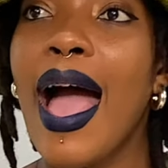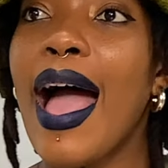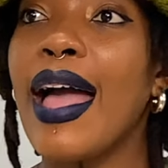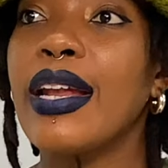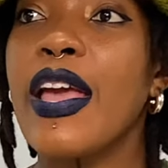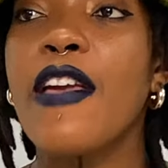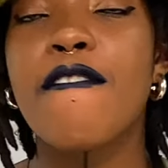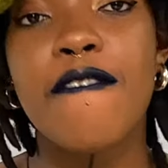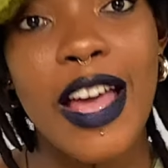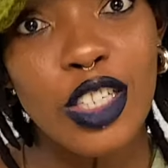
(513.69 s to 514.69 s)
And
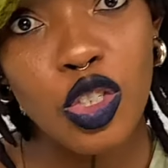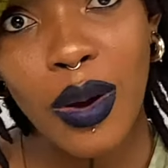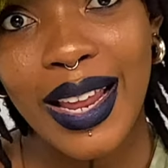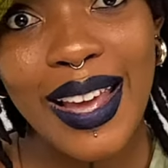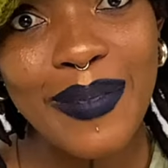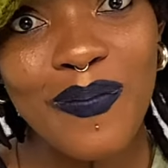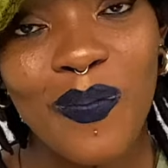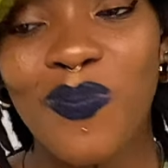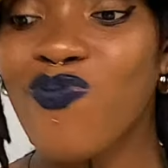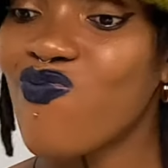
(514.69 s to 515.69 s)
eventually,
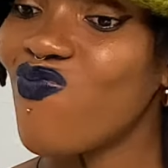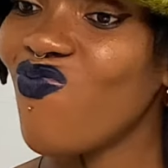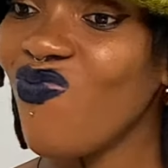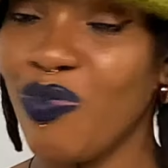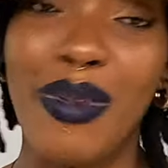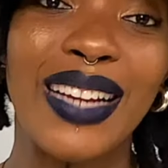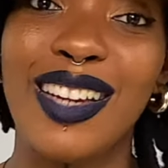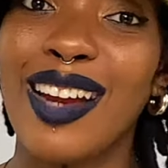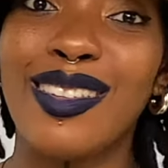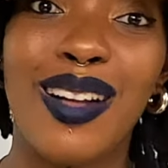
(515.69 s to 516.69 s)
my
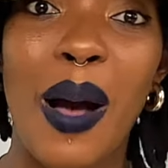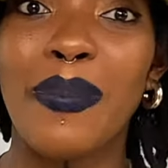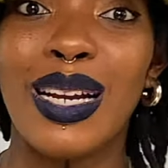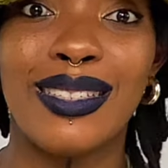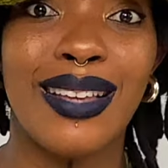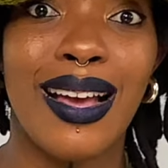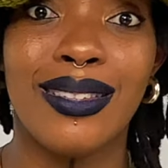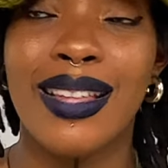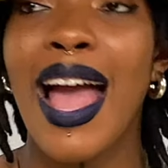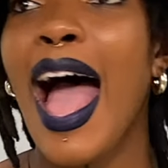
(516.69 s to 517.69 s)
channel got monetized.